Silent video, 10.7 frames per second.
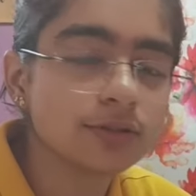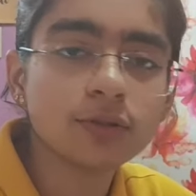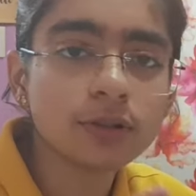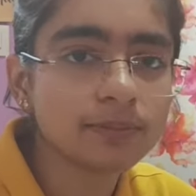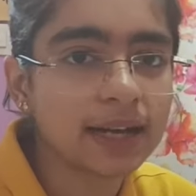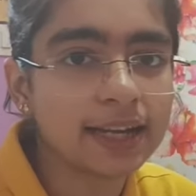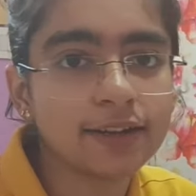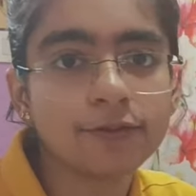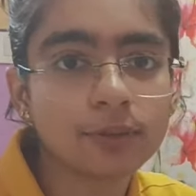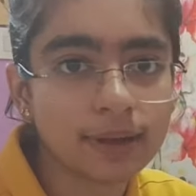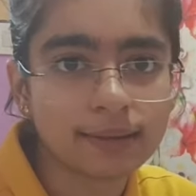don't buy it
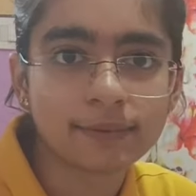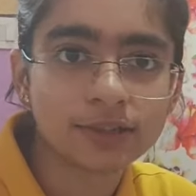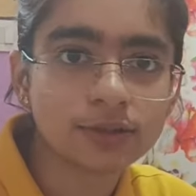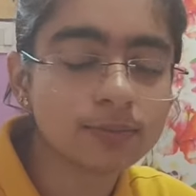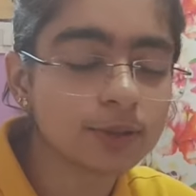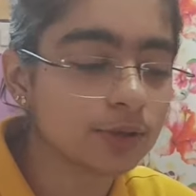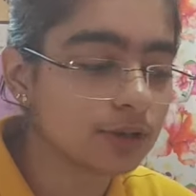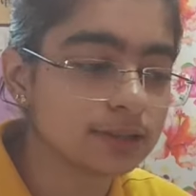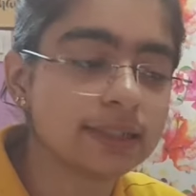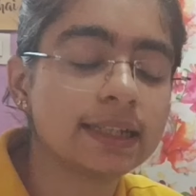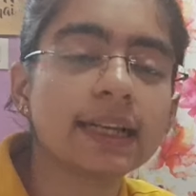from Amazon
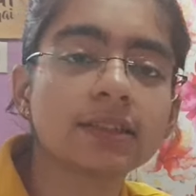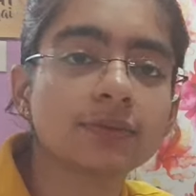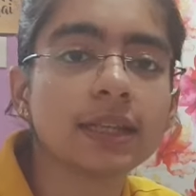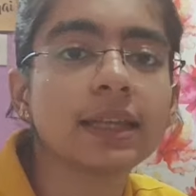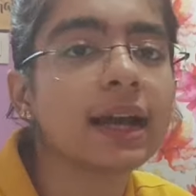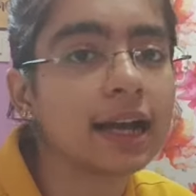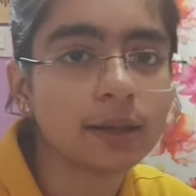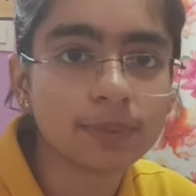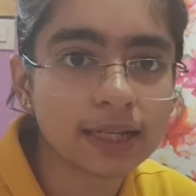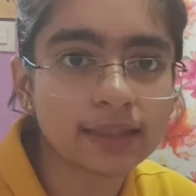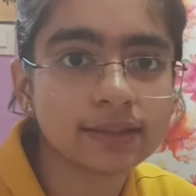because it has very high
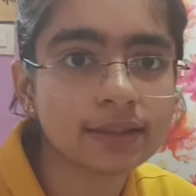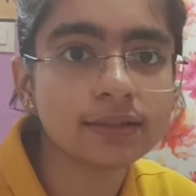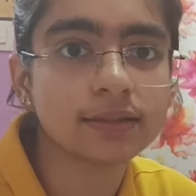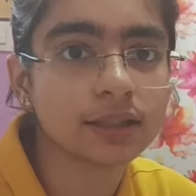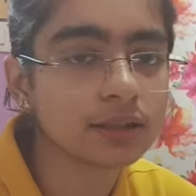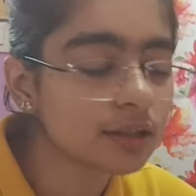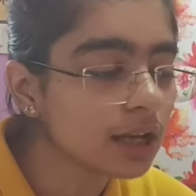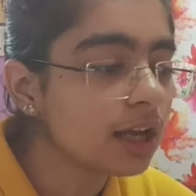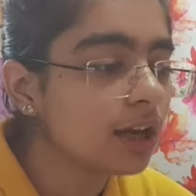prices there